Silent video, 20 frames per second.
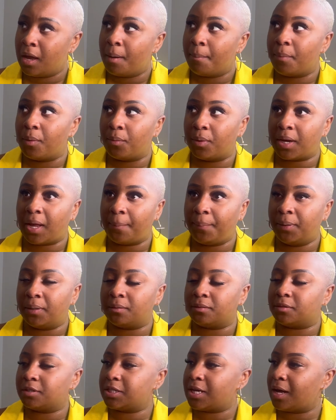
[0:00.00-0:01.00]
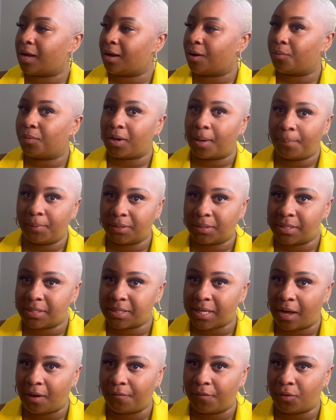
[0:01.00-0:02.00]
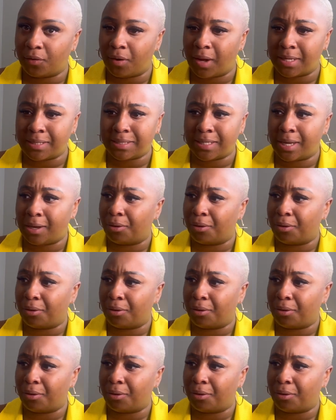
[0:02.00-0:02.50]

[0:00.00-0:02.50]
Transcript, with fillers: But when I put this outfit on, I said,